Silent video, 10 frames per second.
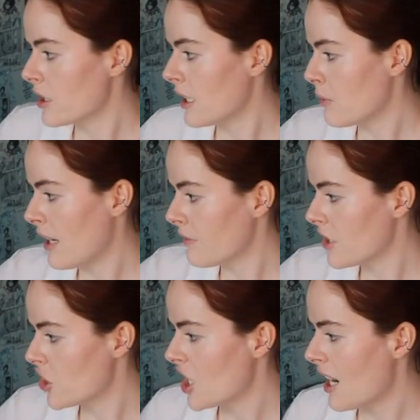then we have
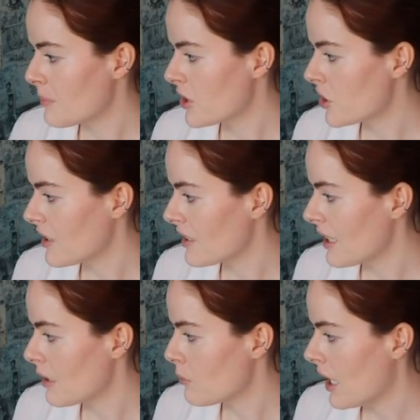the chapters, and
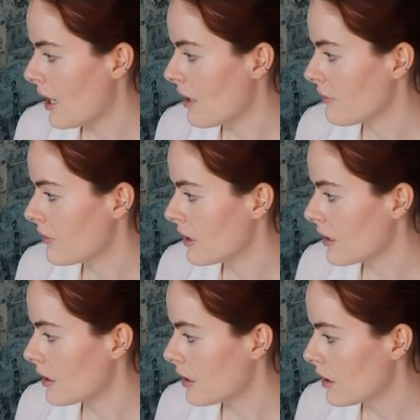then we have
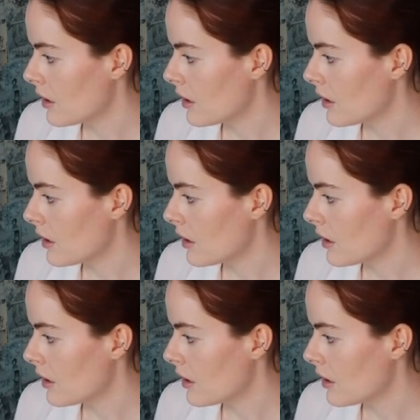the